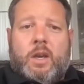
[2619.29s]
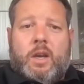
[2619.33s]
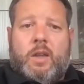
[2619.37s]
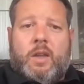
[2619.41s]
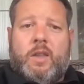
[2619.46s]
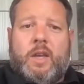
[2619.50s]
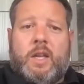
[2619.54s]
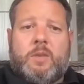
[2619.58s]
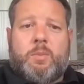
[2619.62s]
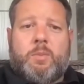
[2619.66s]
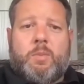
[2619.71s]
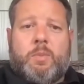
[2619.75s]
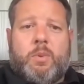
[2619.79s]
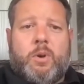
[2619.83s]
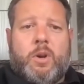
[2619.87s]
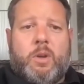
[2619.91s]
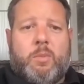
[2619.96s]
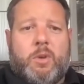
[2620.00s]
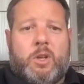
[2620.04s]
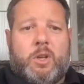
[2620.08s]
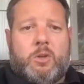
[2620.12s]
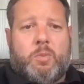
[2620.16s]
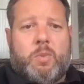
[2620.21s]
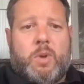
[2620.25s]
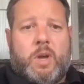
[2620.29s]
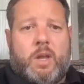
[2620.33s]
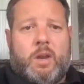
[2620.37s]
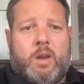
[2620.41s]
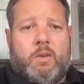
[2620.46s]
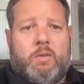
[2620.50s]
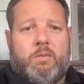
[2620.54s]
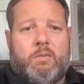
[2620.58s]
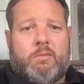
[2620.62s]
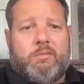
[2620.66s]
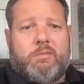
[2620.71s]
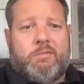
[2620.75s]
And that's pretty much
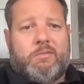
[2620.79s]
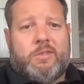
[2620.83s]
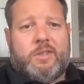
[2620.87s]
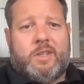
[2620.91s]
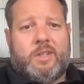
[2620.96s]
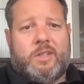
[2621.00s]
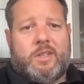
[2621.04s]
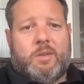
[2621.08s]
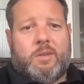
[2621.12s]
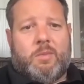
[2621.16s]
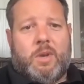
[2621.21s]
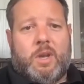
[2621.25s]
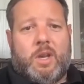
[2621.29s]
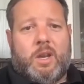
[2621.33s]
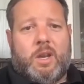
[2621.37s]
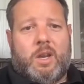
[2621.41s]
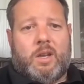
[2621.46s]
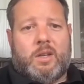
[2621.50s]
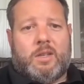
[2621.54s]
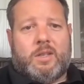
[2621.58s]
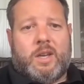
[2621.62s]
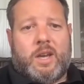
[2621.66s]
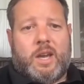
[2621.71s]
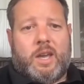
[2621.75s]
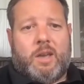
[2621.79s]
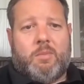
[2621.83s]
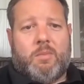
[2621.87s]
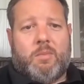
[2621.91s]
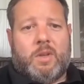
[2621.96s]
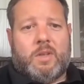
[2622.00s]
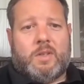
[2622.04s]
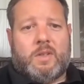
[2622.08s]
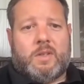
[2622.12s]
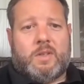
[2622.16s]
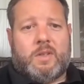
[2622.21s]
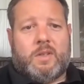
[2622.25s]
been since the beginning of time.
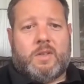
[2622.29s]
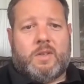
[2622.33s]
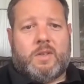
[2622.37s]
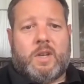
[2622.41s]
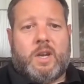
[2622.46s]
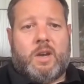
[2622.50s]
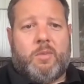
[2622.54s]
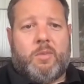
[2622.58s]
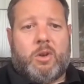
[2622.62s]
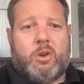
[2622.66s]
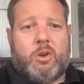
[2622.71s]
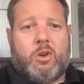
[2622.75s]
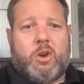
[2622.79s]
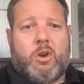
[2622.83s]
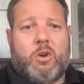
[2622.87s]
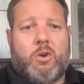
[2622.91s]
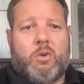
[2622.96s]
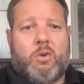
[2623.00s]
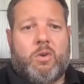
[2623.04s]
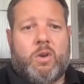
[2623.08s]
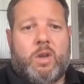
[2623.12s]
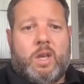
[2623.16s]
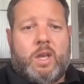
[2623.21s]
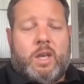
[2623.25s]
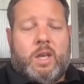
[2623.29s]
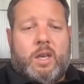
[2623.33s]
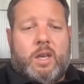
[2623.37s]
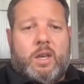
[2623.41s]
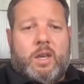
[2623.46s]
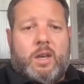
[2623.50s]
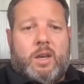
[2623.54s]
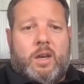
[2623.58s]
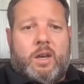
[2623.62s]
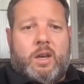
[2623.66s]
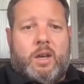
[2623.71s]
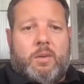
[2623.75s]
Businesses come and go,
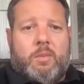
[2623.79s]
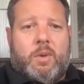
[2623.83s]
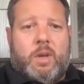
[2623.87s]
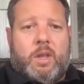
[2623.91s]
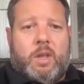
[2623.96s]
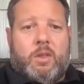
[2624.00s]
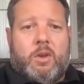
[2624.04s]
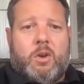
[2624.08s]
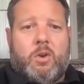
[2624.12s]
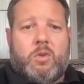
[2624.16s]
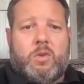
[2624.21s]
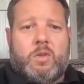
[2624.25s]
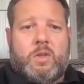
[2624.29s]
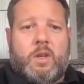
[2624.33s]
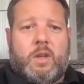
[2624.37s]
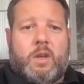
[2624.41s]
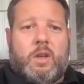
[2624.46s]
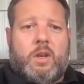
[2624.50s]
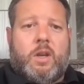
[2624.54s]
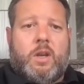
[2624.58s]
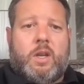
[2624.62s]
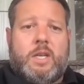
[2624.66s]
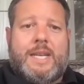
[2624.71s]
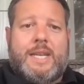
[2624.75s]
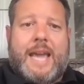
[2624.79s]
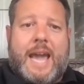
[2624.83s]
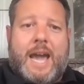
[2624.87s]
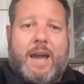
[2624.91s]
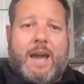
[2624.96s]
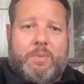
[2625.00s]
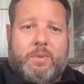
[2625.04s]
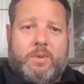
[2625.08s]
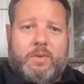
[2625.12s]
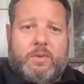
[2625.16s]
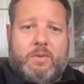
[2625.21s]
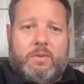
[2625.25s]
and those that
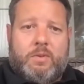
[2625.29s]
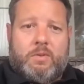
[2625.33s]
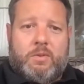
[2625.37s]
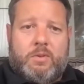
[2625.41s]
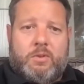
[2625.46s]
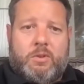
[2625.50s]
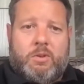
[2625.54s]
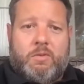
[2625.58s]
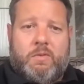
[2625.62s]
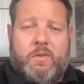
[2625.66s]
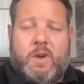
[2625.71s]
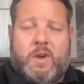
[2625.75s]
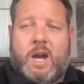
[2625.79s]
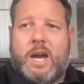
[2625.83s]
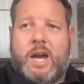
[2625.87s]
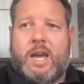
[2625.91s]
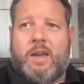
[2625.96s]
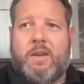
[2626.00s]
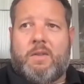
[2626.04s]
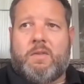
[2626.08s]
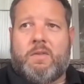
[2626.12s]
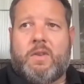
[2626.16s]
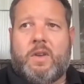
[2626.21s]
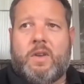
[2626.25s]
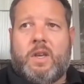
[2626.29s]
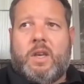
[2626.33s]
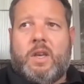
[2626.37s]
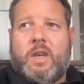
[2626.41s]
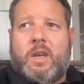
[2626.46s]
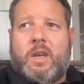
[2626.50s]
adapt survive.